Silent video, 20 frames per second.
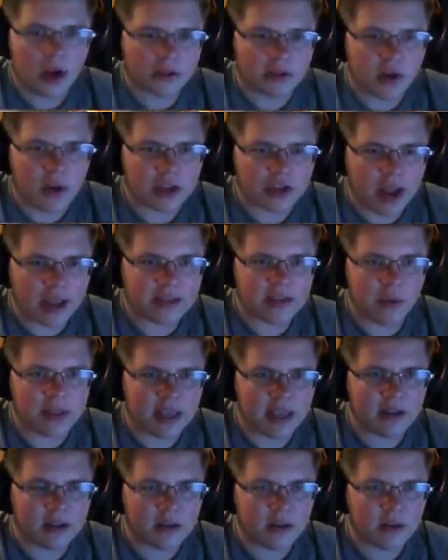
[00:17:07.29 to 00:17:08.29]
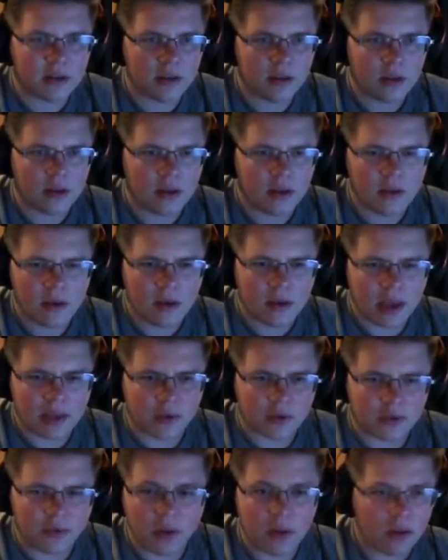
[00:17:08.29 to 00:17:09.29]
let's go ahead and try. Is it going to heat? Okay, full, full,